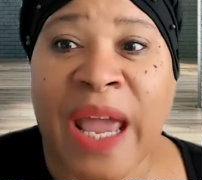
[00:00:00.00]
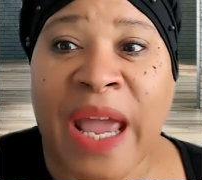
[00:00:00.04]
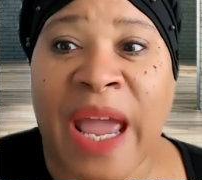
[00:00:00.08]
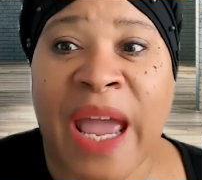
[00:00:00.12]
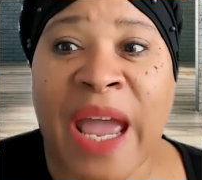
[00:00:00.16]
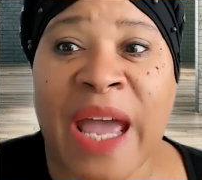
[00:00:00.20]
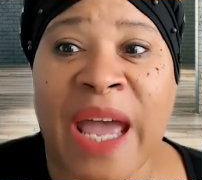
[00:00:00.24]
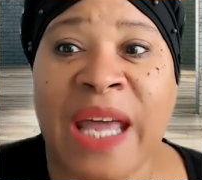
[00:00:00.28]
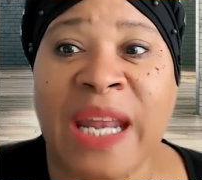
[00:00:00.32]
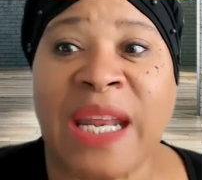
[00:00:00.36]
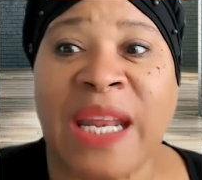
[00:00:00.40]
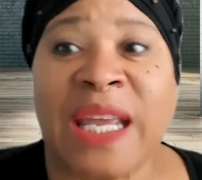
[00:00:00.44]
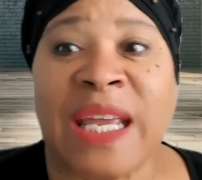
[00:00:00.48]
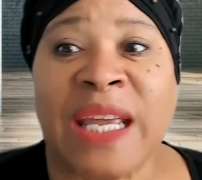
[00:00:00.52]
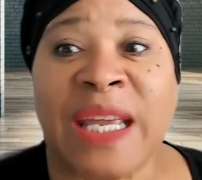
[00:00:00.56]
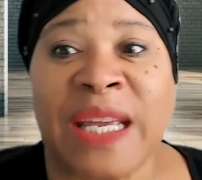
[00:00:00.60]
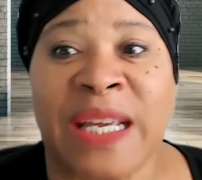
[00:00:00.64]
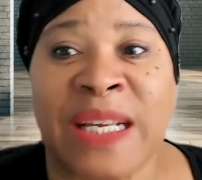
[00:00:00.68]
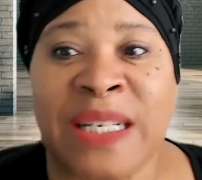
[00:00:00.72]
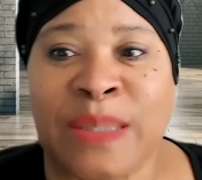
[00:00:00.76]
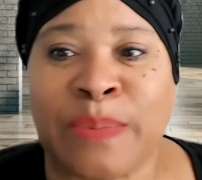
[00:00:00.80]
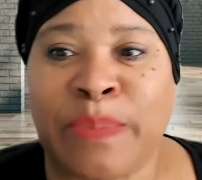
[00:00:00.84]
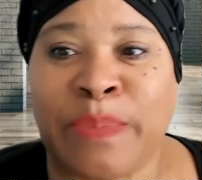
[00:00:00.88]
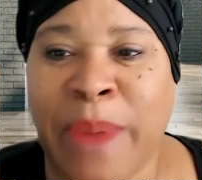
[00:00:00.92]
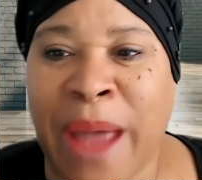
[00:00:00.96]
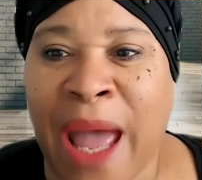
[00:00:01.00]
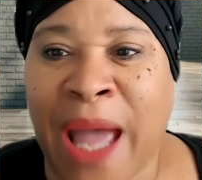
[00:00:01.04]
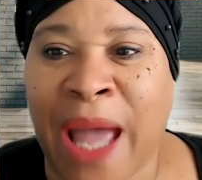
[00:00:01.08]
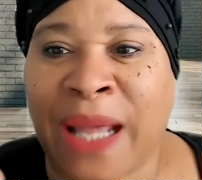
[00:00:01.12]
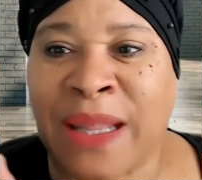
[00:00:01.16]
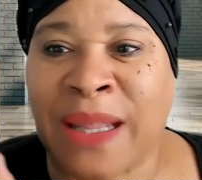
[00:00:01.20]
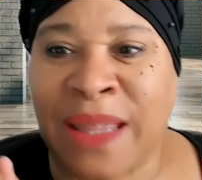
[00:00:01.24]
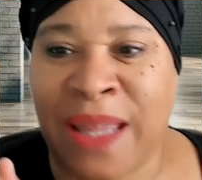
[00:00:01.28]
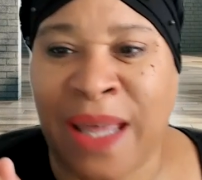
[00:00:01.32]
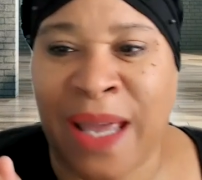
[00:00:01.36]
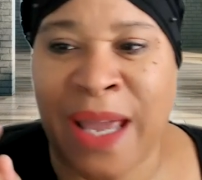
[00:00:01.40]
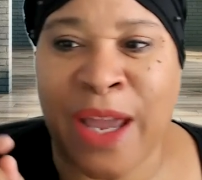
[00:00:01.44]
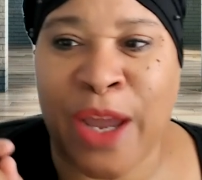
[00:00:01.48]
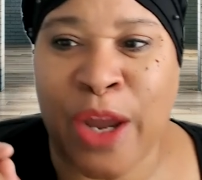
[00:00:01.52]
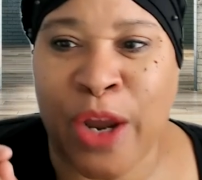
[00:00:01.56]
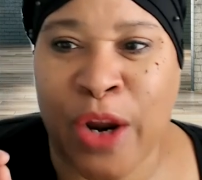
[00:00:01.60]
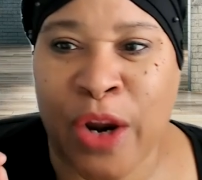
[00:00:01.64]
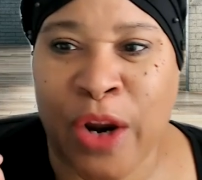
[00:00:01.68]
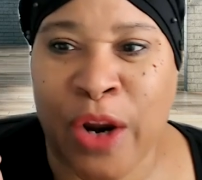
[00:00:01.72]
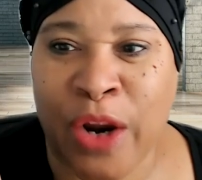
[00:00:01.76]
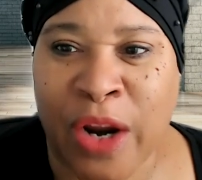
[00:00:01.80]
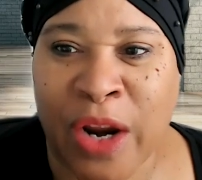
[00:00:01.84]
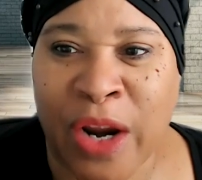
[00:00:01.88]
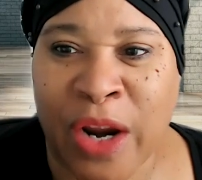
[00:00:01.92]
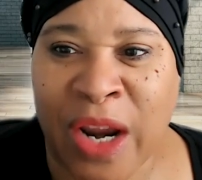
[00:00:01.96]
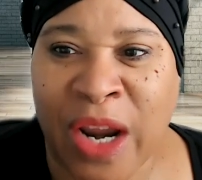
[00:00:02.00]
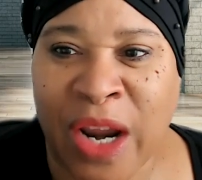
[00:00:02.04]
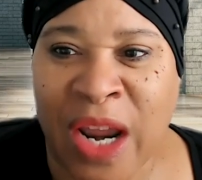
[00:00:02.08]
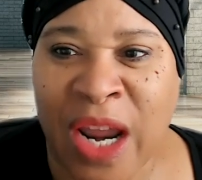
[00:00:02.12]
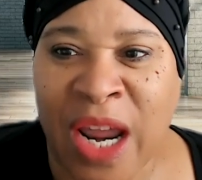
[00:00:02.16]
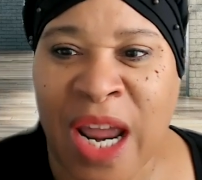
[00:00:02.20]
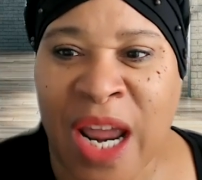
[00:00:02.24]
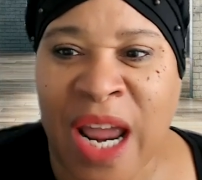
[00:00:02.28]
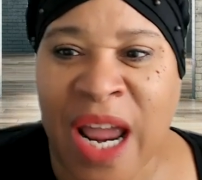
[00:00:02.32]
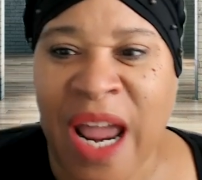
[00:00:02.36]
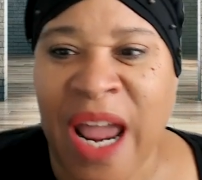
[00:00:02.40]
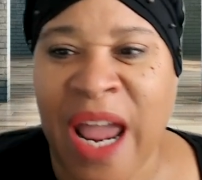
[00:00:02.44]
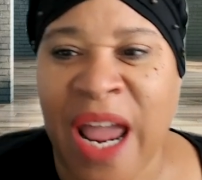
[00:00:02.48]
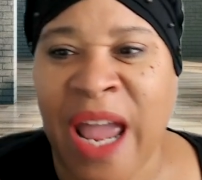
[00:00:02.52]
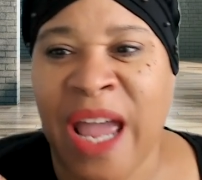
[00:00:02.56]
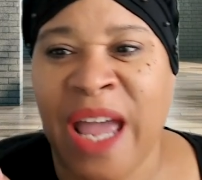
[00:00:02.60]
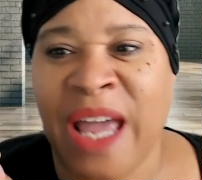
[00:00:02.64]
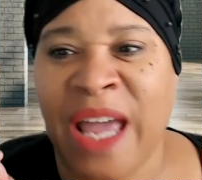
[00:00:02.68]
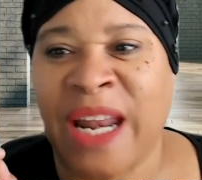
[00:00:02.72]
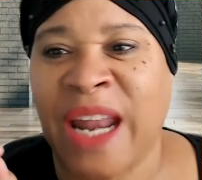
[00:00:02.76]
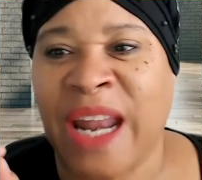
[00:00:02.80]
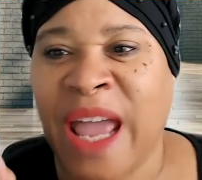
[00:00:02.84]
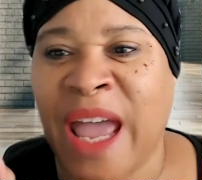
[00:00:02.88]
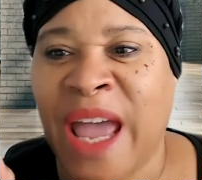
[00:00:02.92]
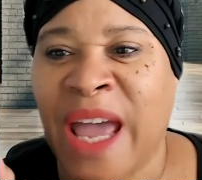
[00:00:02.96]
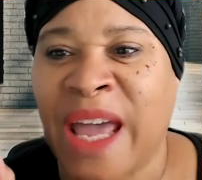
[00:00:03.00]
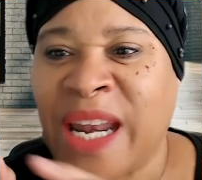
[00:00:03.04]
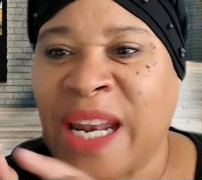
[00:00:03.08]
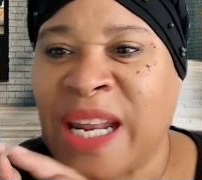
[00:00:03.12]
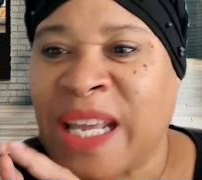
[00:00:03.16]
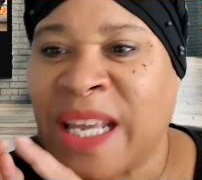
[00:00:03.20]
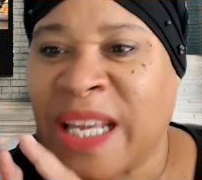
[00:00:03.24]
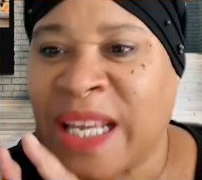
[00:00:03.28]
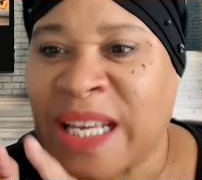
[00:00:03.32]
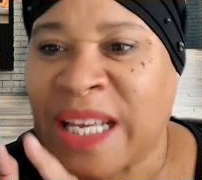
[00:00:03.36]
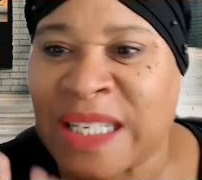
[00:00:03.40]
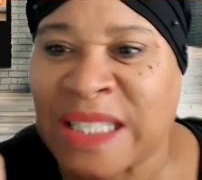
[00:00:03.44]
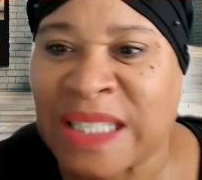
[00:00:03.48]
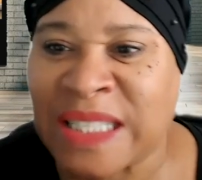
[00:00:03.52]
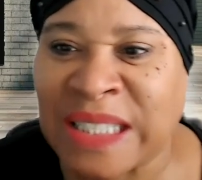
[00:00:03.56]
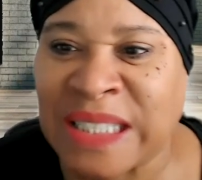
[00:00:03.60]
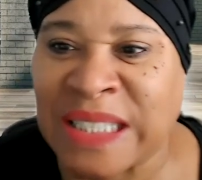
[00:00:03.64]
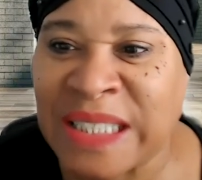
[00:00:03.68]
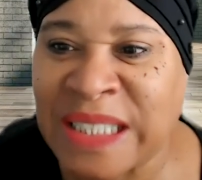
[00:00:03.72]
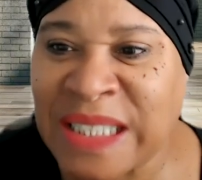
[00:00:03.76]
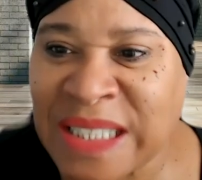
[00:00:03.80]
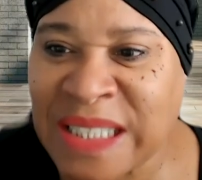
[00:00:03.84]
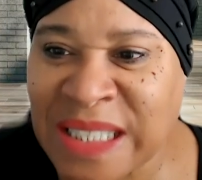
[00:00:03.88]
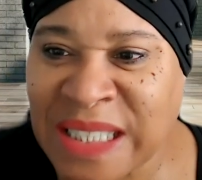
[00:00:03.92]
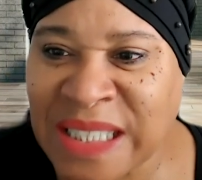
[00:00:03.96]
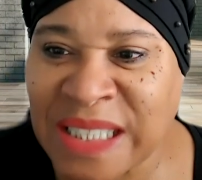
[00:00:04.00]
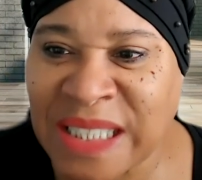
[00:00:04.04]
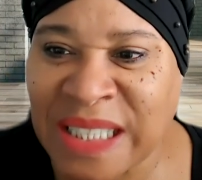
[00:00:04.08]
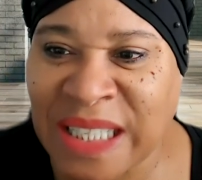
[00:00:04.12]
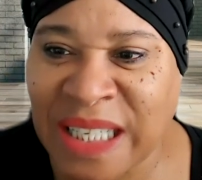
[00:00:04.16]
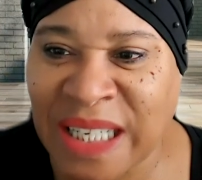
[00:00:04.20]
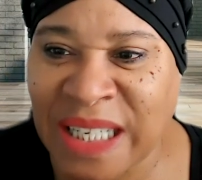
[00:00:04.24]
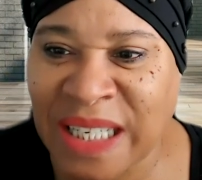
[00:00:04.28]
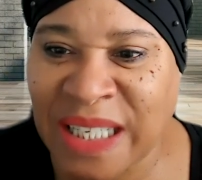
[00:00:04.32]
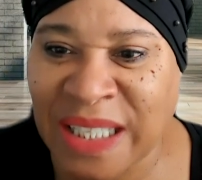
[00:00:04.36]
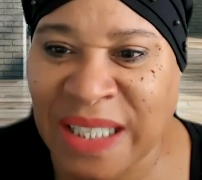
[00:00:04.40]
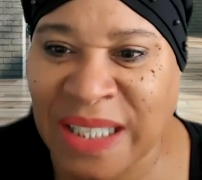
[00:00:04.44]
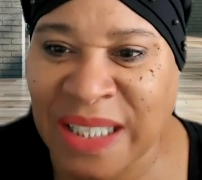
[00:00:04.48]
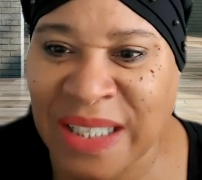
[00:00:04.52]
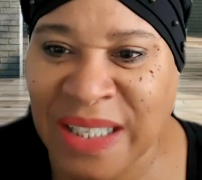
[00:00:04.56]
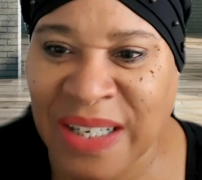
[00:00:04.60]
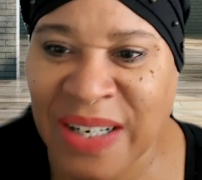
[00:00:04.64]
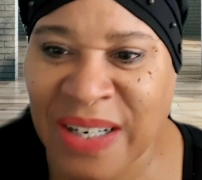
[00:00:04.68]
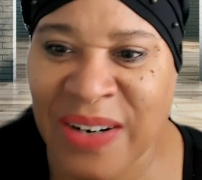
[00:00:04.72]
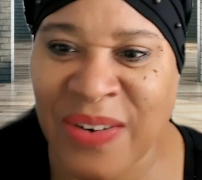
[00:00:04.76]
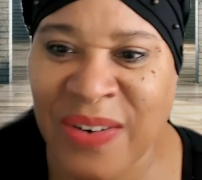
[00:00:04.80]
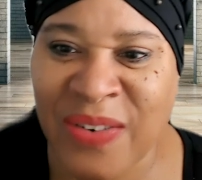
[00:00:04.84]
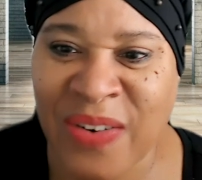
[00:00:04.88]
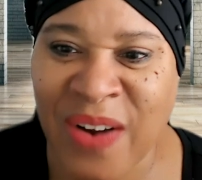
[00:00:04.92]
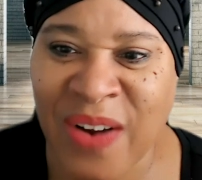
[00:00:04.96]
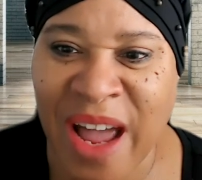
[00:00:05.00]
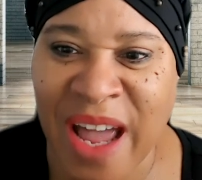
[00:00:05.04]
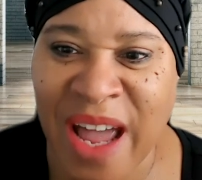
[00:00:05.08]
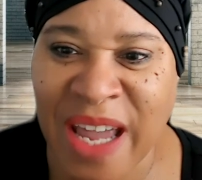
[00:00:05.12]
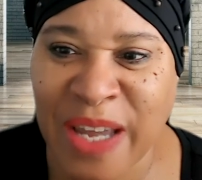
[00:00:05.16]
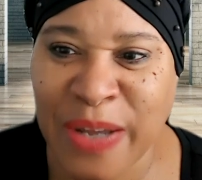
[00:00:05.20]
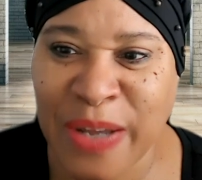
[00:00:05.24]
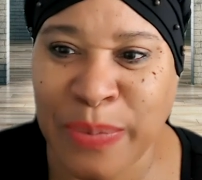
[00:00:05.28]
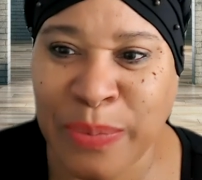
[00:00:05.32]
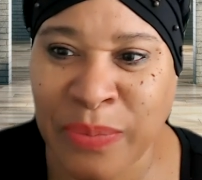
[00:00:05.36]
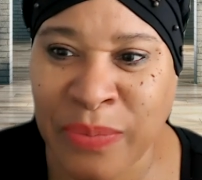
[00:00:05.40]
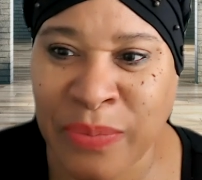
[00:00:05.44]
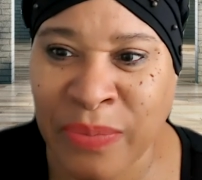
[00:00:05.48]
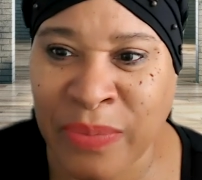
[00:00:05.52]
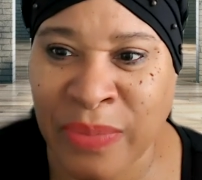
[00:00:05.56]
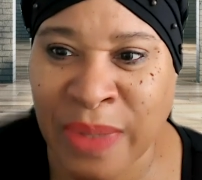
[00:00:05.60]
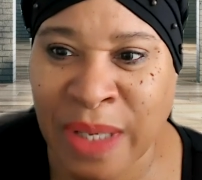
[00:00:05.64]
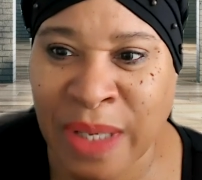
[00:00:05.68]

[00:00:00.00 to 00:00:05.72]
Eddie is back there. And Eddie is listening, right?